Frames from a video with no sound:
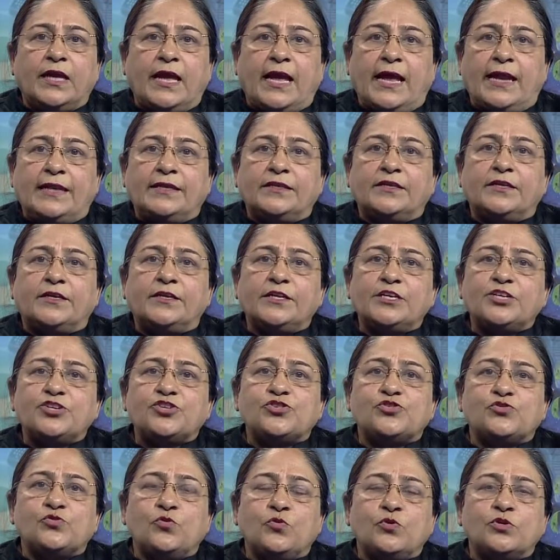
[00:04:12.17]
And the rich
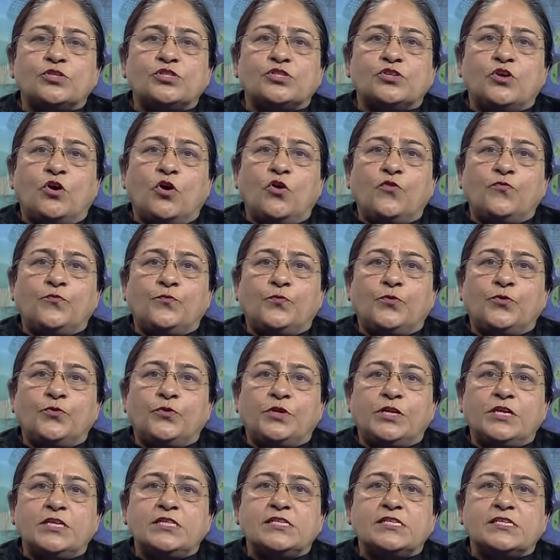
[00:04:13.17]
source of
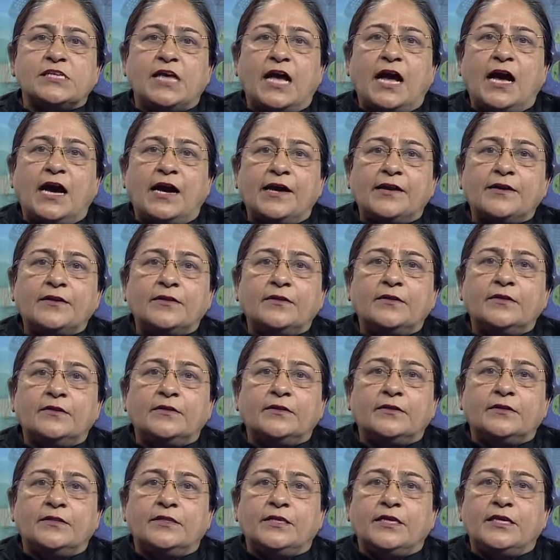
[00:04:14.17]
proteins are
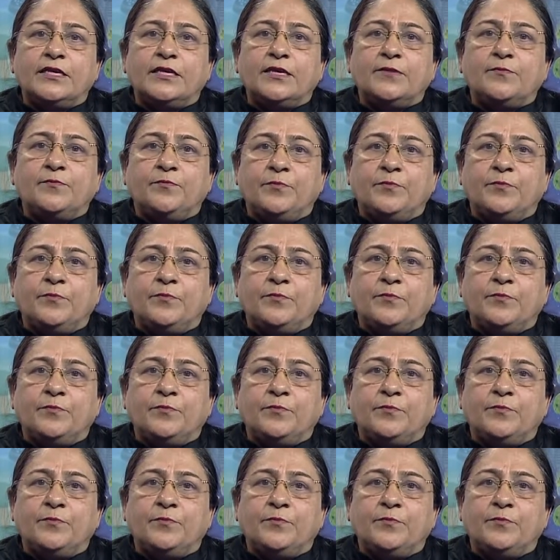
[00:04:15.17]
the